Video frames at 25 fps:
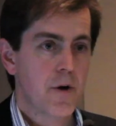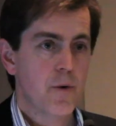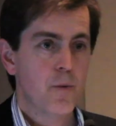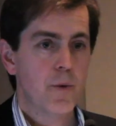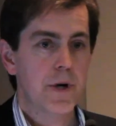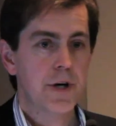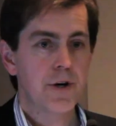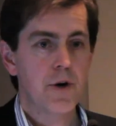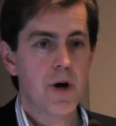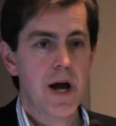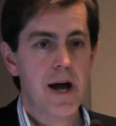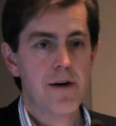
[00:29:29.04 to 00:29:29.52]
We
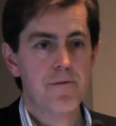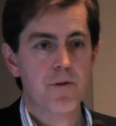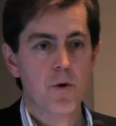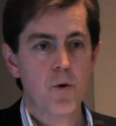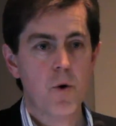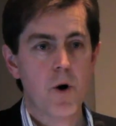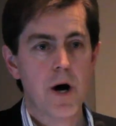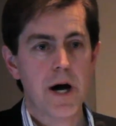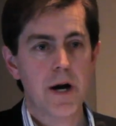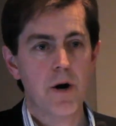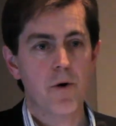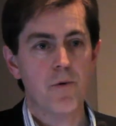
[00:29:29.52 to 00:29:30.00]
do have
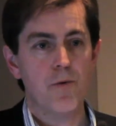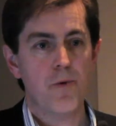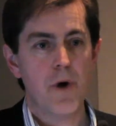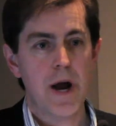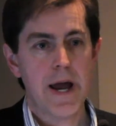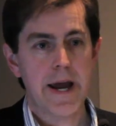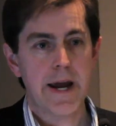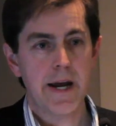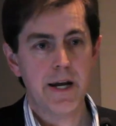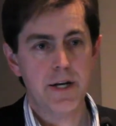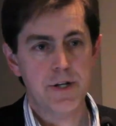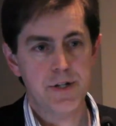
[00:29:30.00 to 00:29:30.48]
quite a
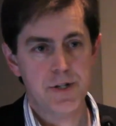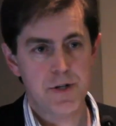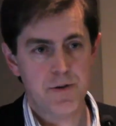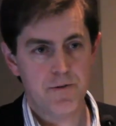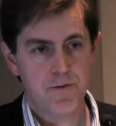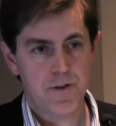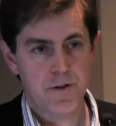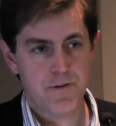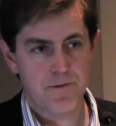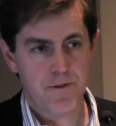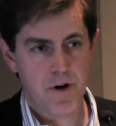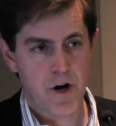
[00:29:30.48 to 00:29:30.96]
range of
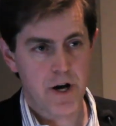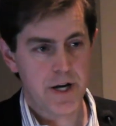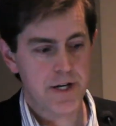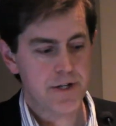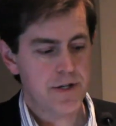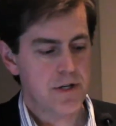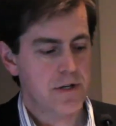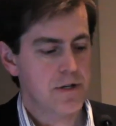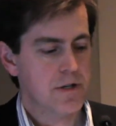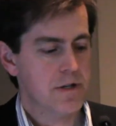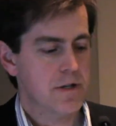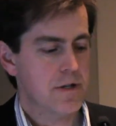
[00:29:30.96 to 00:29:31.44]

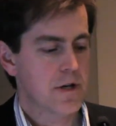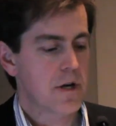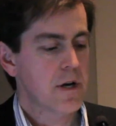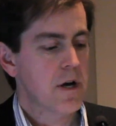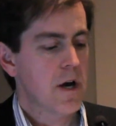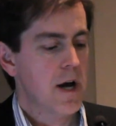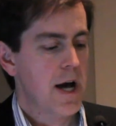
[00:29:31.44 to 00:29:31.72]
devices